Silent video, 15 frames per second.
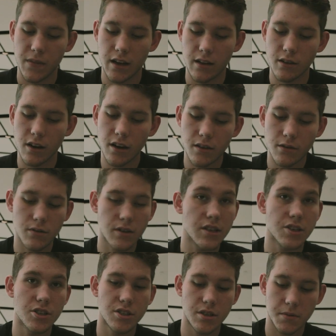A lot of
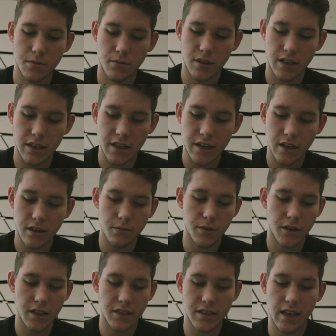relationships will end here
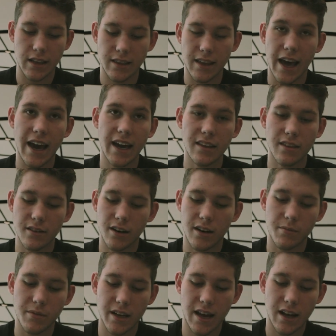because they lack the
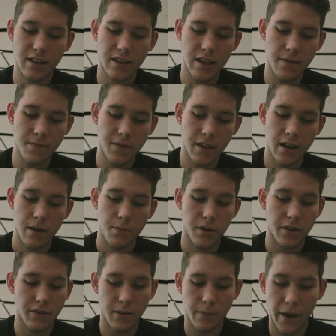commonality,
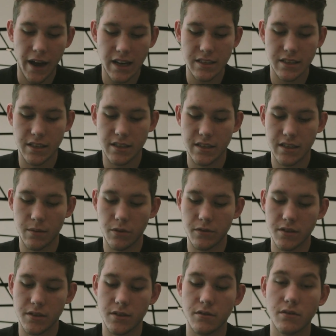but if they pass this, it
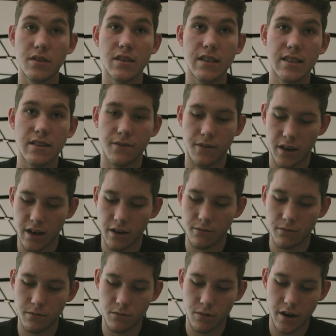moves into intensifying,
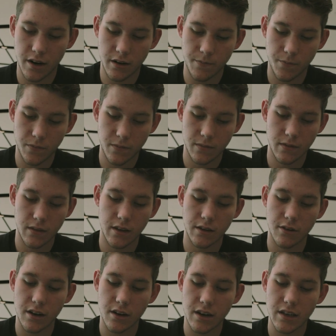where
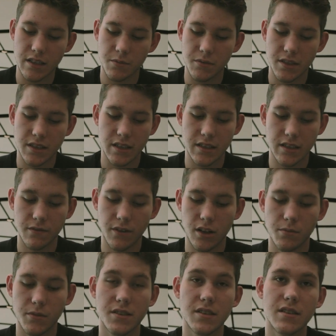greater intimacy is
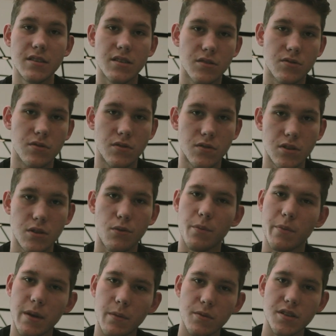developed. This is usually where
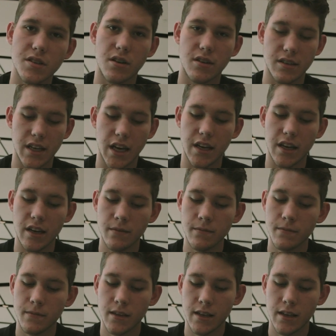people start dating,